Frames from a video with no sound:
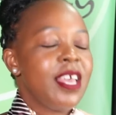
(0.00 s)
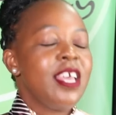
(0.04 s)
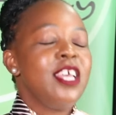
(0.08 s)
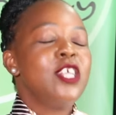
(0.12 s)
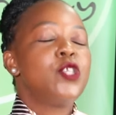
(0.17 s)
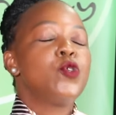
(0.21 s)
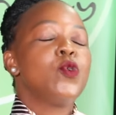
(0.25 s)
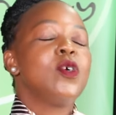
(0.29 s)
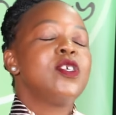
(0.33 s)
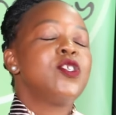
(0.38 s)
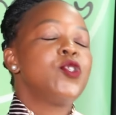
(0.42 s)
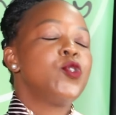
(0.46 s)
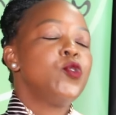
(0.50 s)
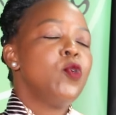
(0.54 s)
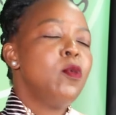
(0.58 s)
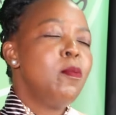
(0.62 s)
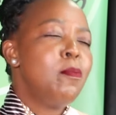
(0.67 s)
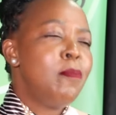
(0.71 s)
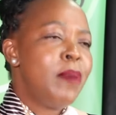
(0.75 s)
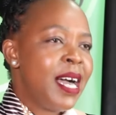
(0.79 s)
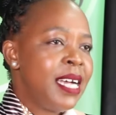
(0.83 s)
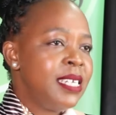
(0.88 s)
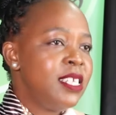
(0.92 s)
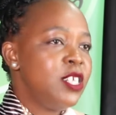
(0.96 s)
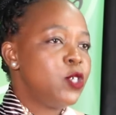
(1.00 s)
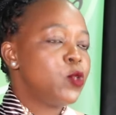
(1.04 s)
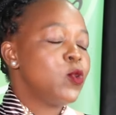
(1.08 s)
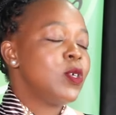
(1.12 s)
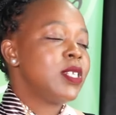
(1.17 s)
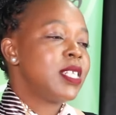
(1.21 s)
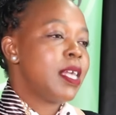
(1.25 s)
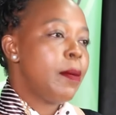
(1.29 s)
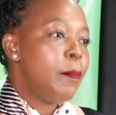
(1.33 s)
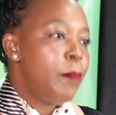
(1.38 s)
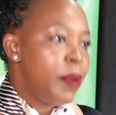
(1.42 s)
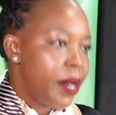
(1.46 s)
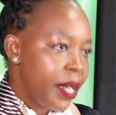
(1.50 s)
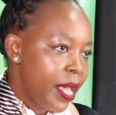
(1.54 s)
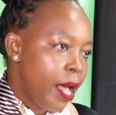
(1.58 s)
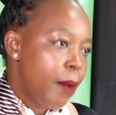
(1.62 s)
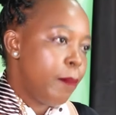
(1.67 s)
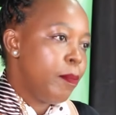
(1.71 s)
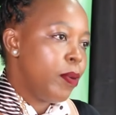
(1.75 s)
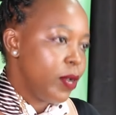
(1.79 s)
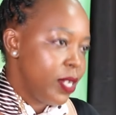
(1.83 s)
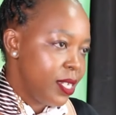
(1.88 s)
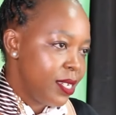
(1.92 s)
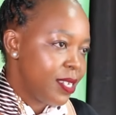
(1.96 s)
It was so bad, it was a prayer
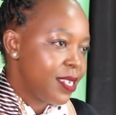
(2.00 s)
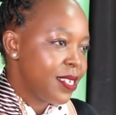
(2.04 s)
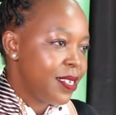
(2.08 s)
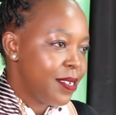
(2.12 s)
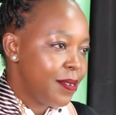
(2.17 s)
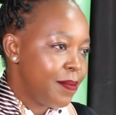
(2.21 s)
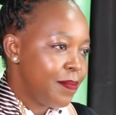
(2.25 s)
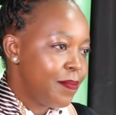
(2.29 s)
point.